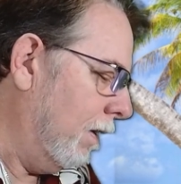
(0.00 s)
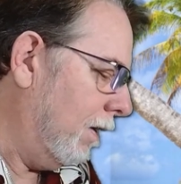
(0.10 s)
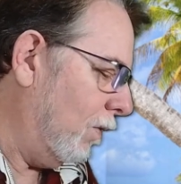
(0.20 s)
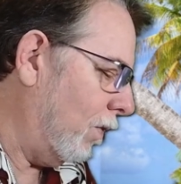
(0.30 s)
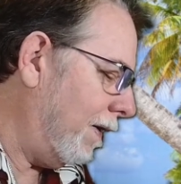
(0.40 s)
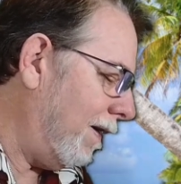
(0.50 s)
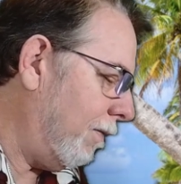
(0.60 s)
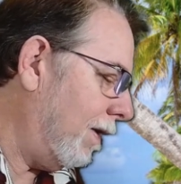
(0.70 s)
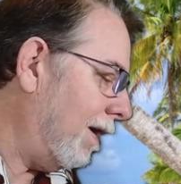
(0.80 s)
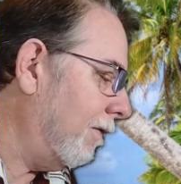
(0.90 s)
And why they
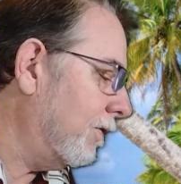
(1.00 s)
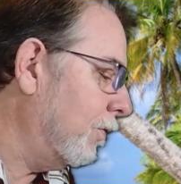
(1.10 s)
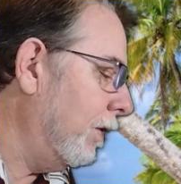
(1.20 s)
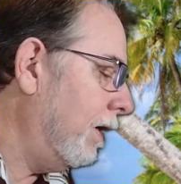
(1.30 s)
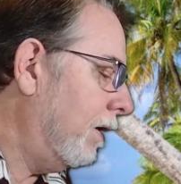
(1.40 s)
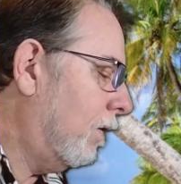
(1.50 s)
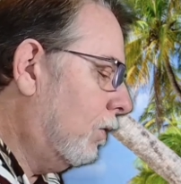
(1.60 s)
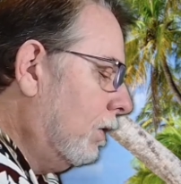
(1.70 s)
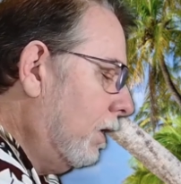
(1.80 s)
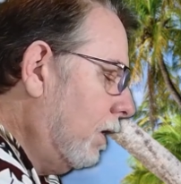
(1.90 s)
would have us reading
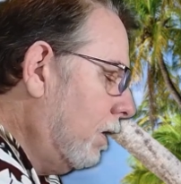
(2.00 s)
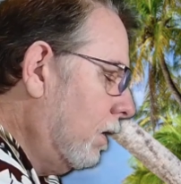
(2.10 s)
only